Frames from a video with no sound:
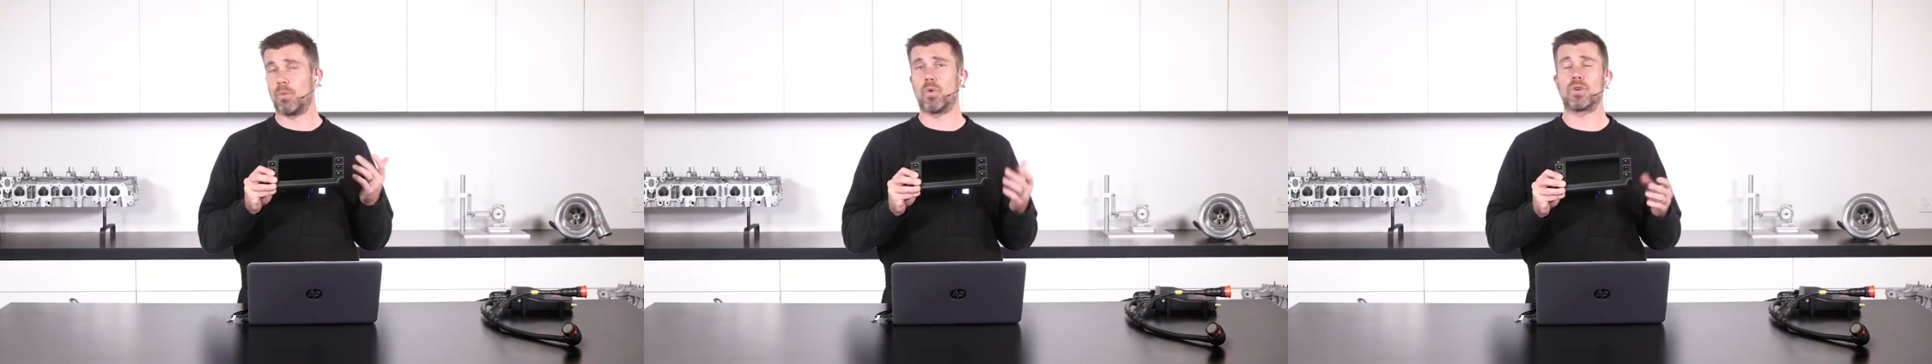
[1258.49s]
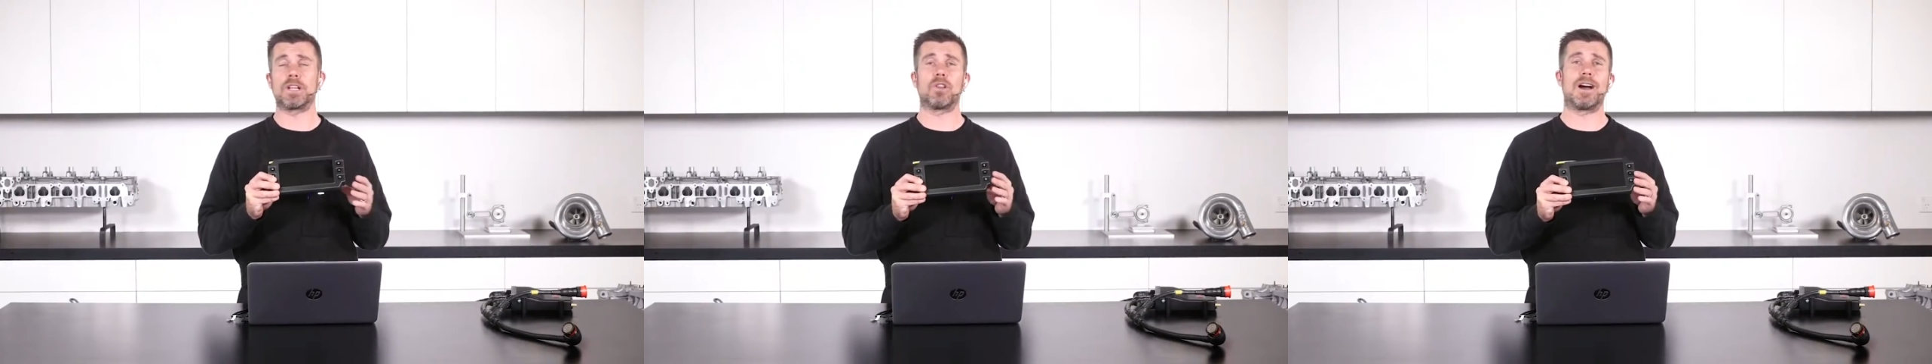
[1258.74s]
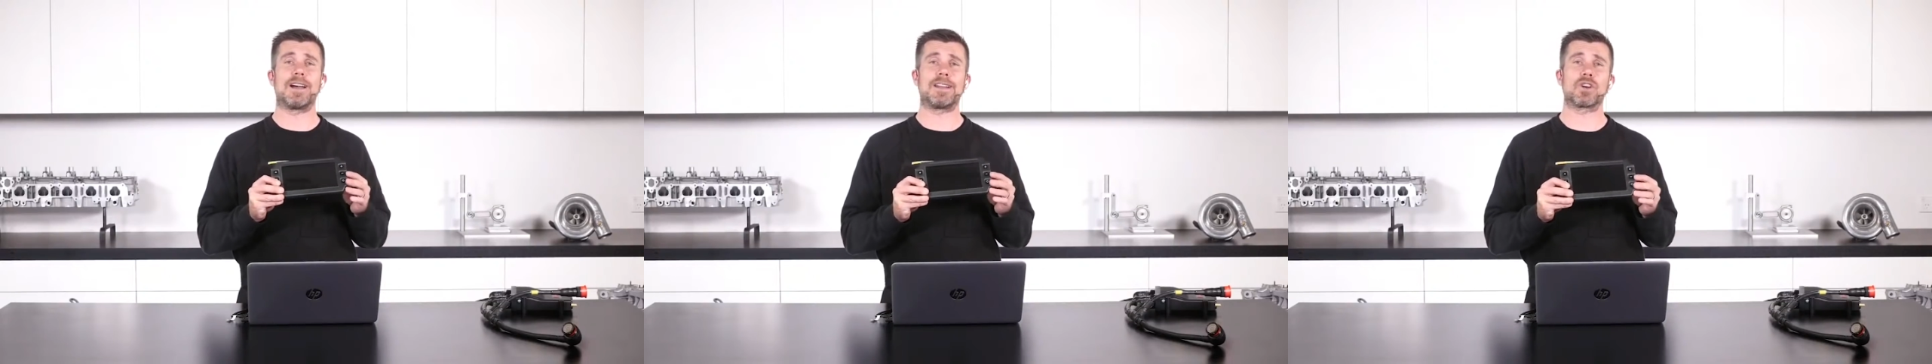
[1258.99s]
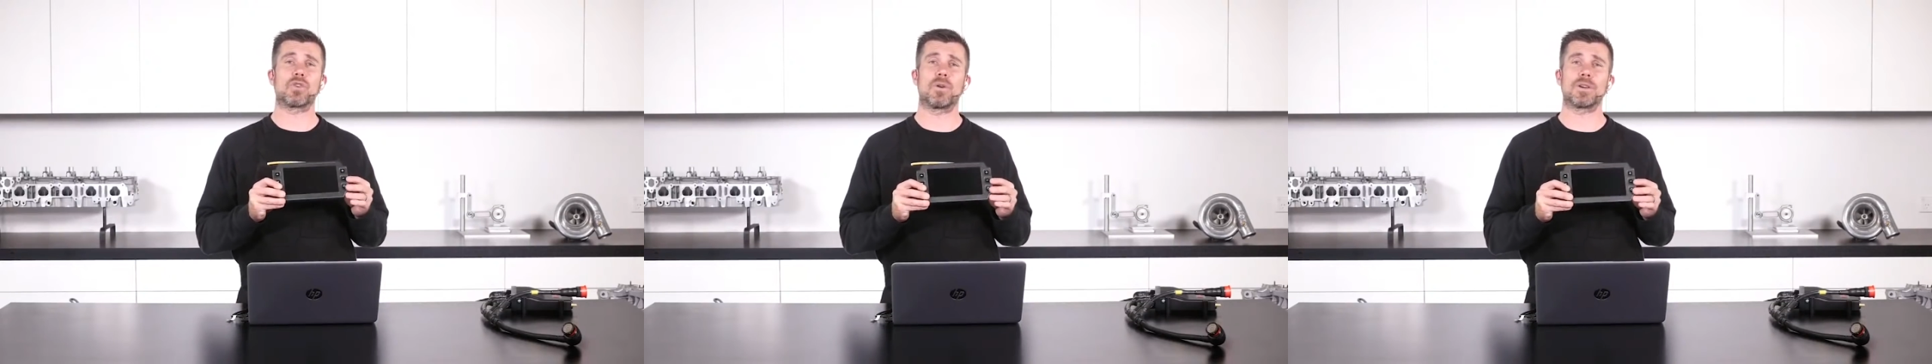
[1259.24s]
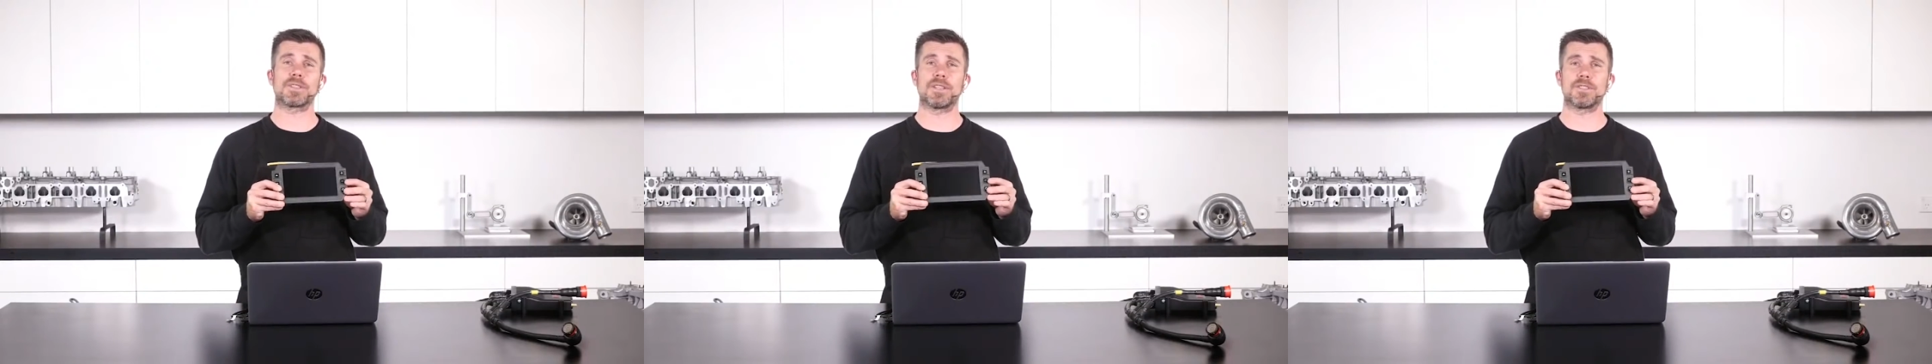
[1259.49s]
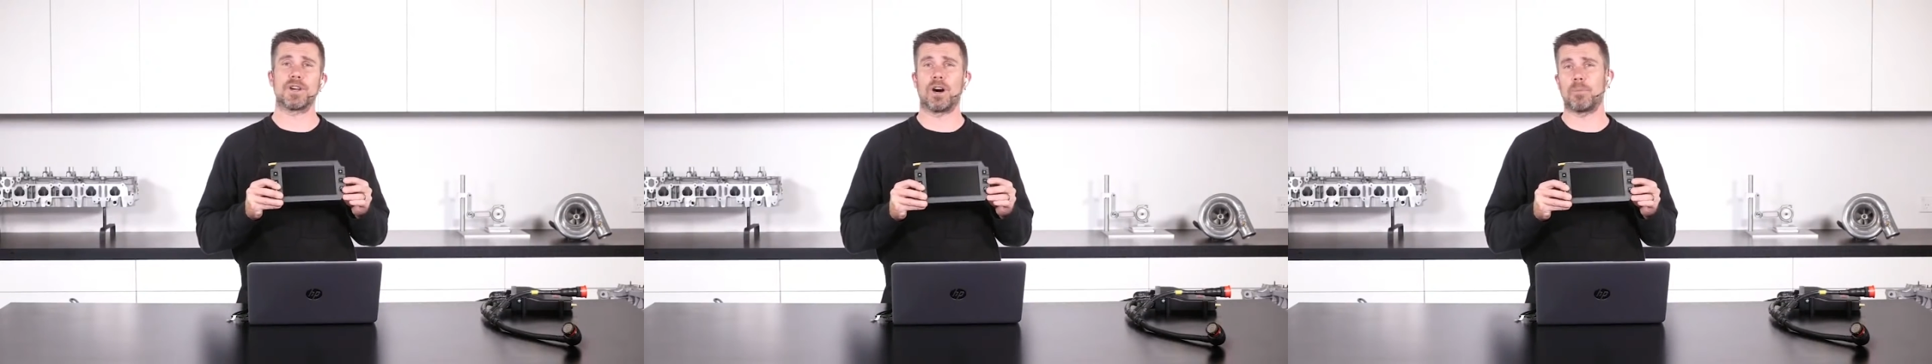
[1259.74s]
warning light across the
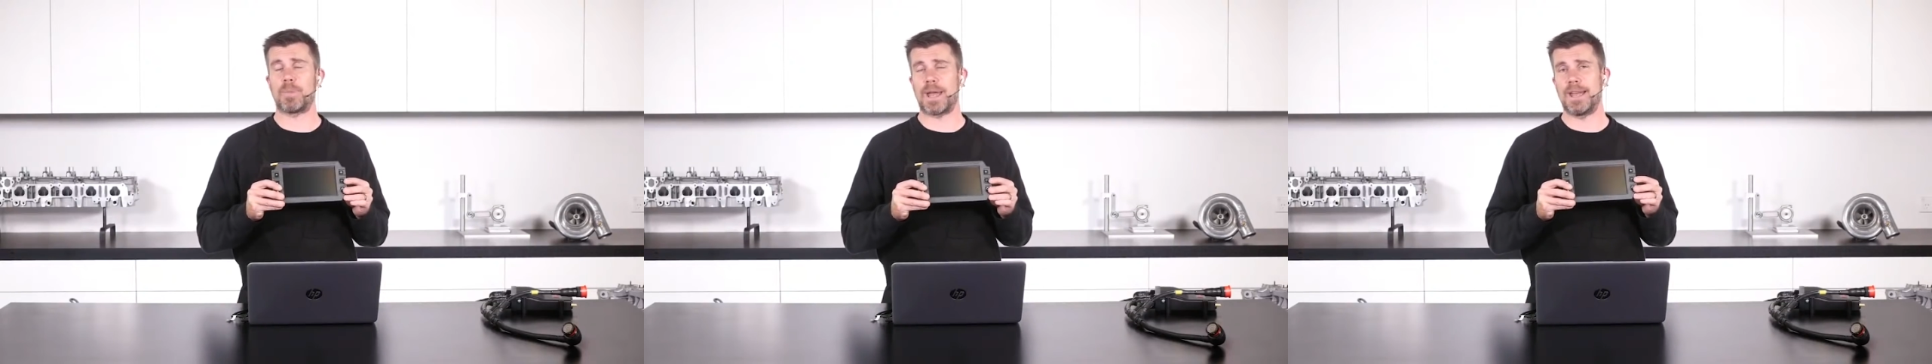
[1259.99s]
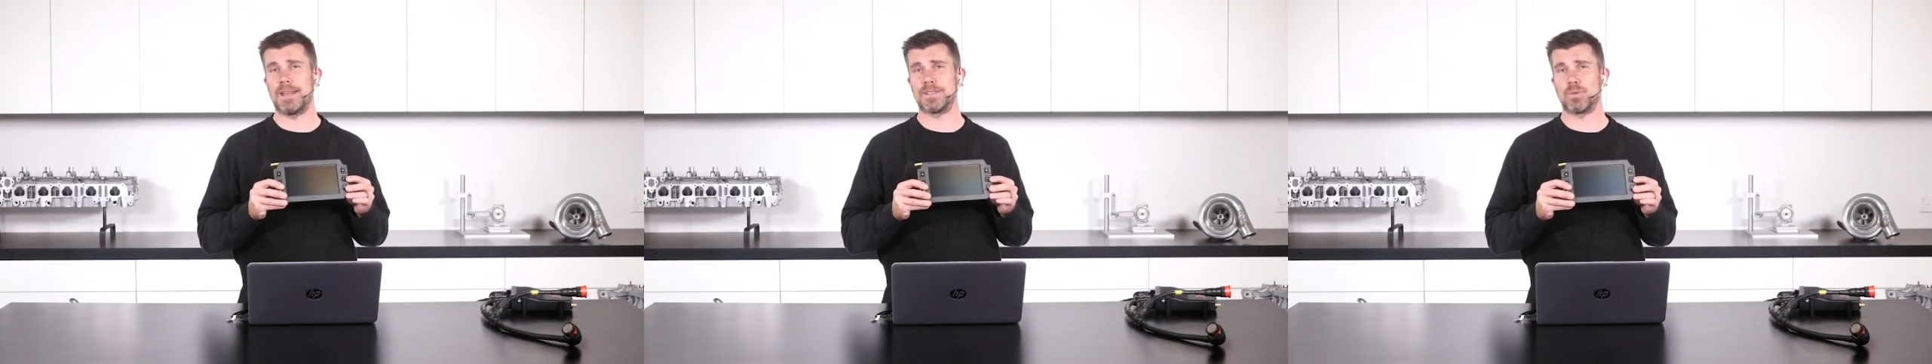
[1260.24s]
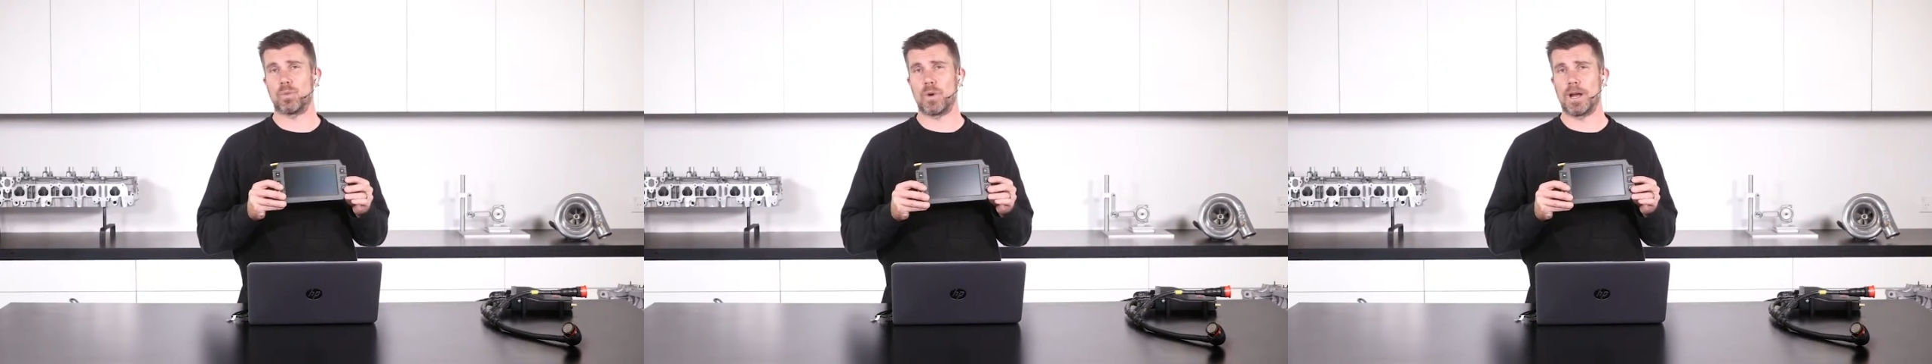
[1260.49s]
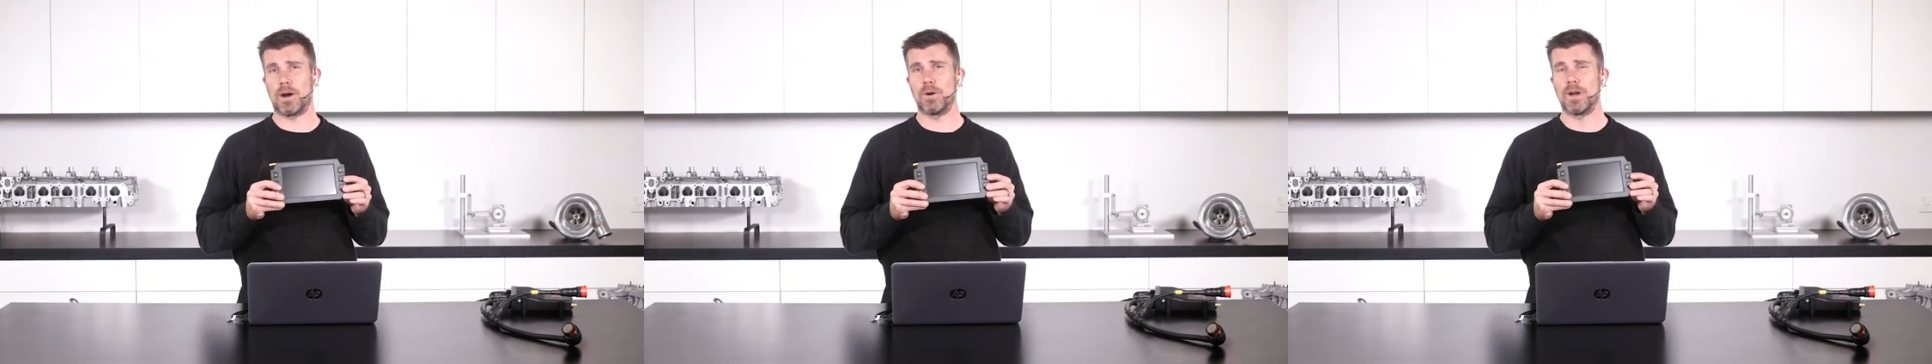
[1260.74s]
top as well.